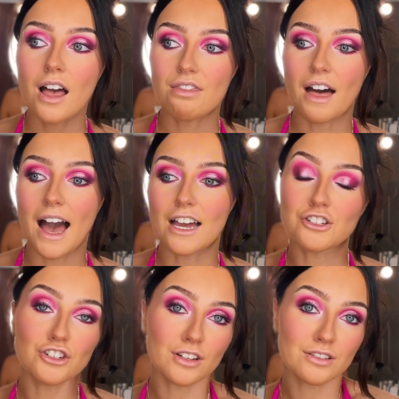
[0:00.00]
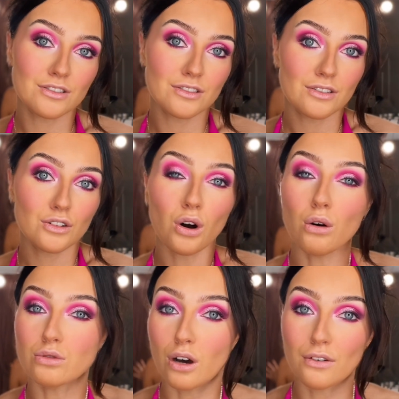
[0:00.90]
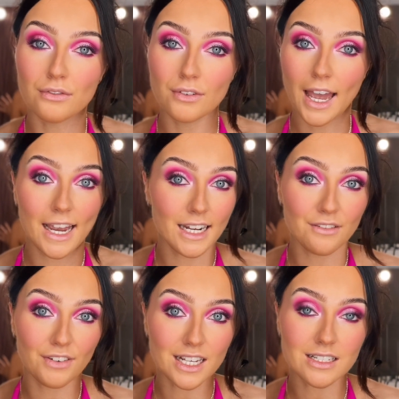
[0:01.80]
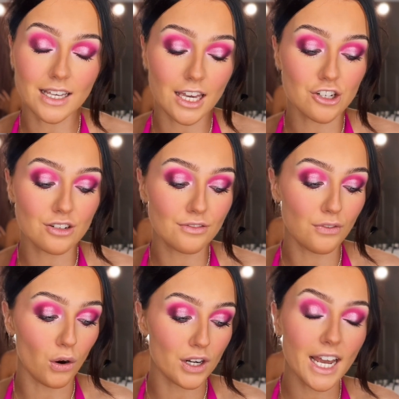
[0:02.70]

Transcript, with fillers: that just called off any investigation for it.